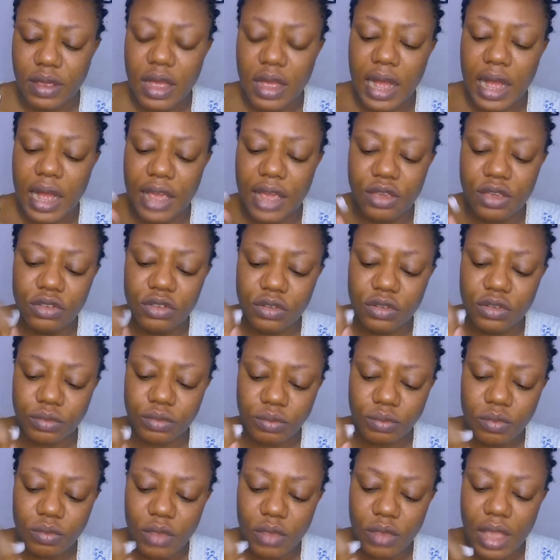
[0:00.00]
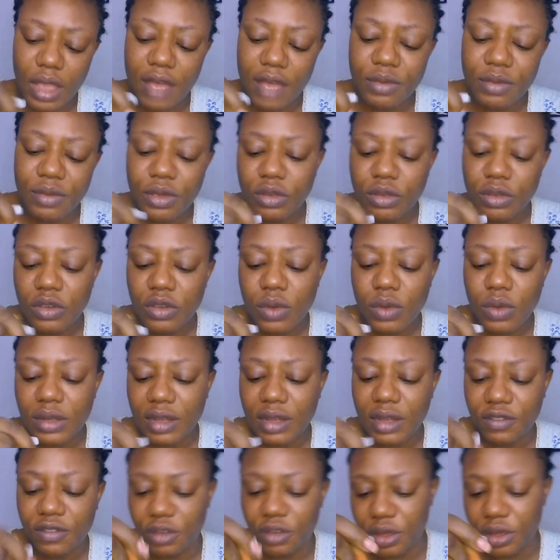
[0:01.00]
I use I've been using
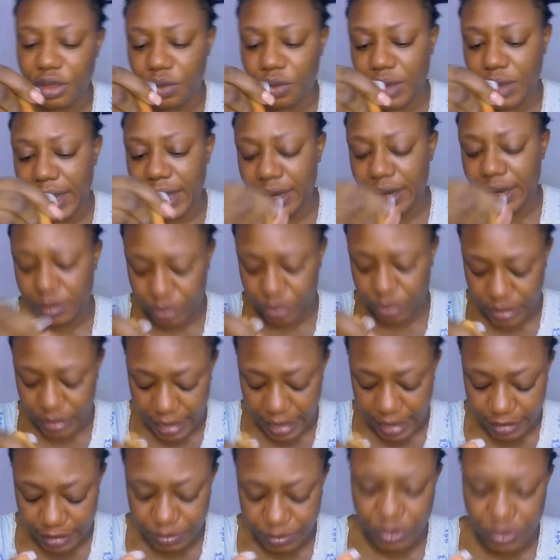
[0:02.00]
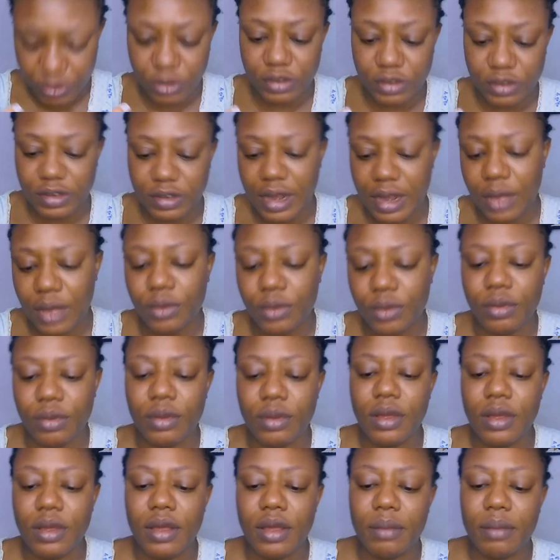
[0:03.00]
water for a while, but that's because now
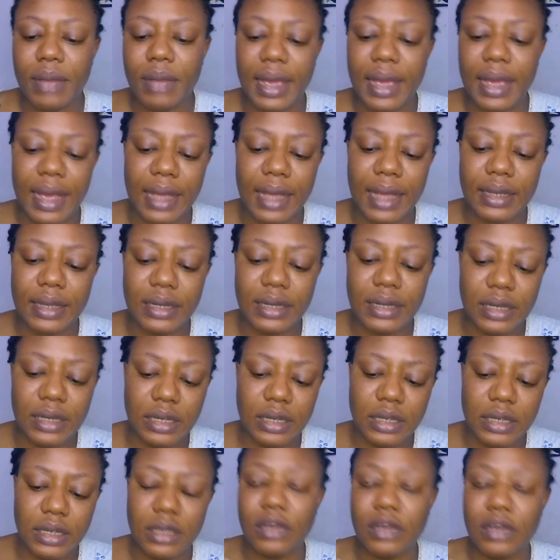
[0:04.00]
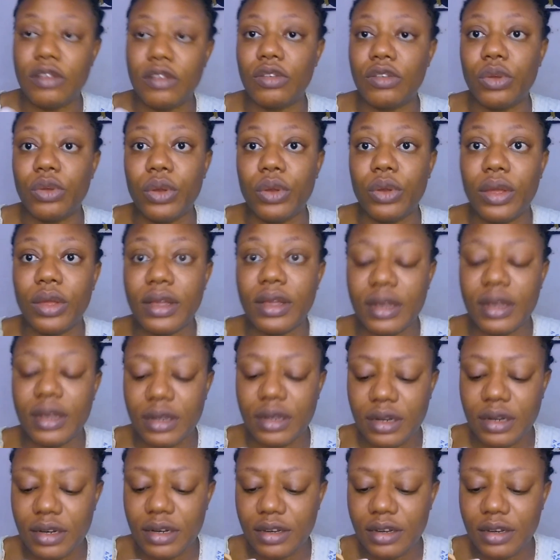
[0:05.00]
my acne is no
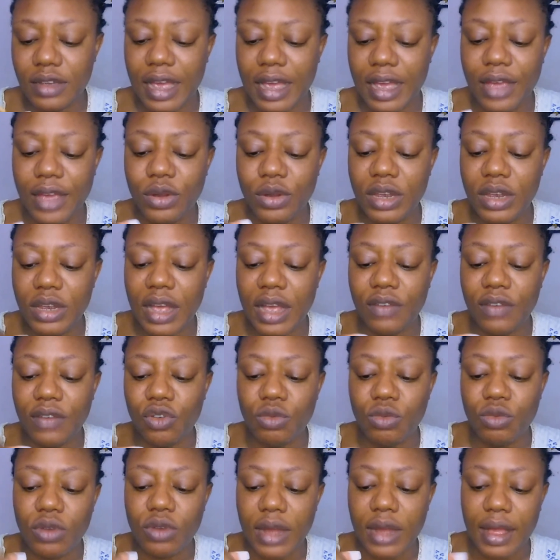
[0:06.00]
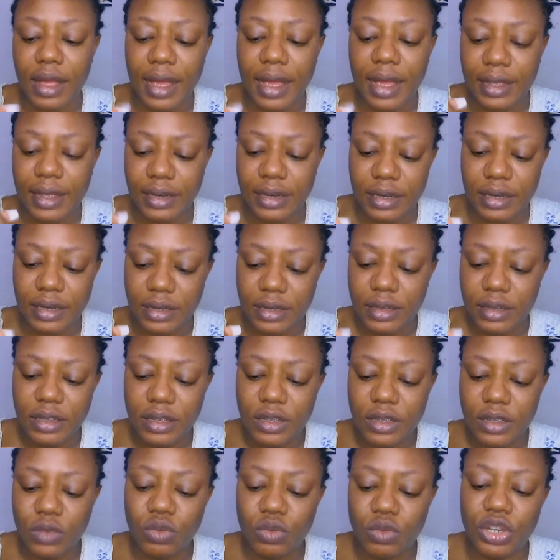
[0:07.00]
longer. I only have hormonal acne,
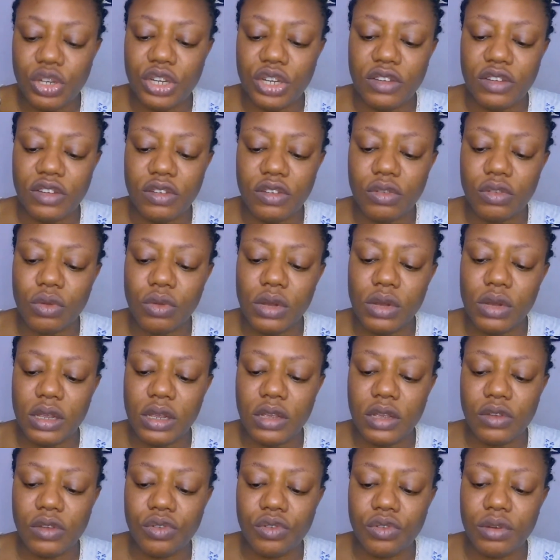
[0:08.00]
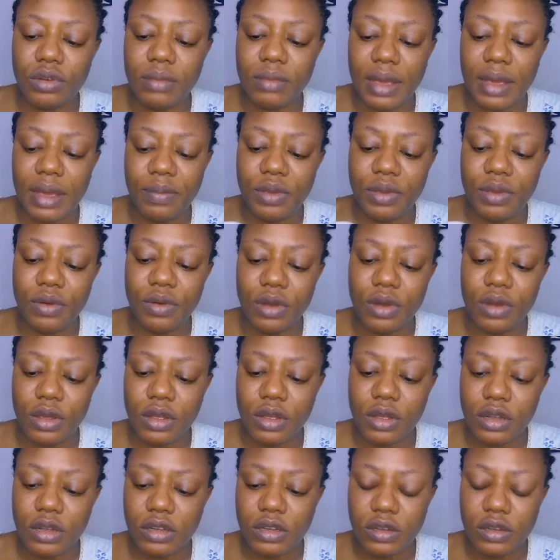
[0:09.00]
which is only during my
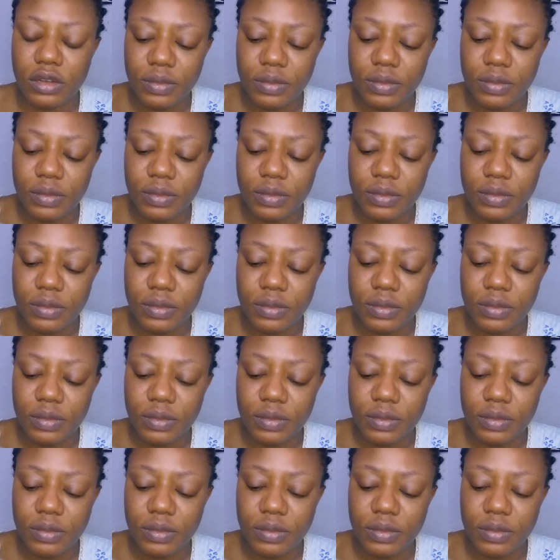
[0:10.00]
period.